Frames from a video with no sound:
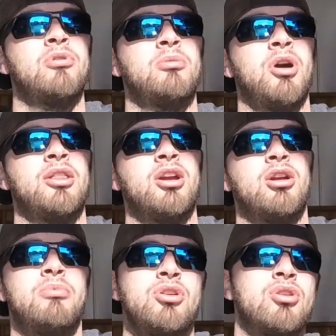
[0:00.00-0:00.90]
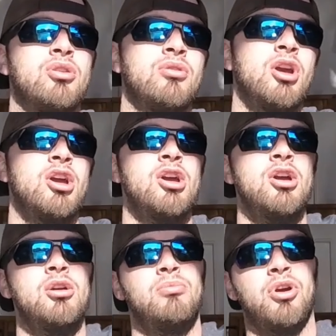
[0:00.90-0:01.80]
put them on there, but you can
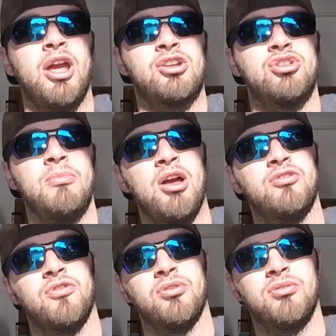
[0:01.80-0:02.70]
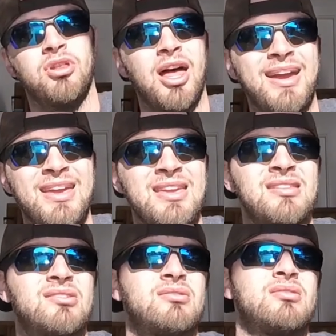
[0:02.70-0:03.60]
put extra mounts for
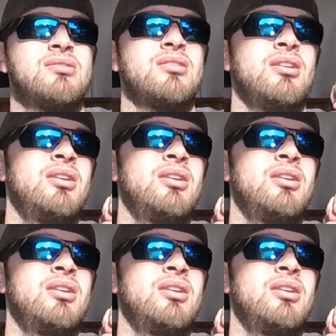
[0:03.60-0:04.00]
lights,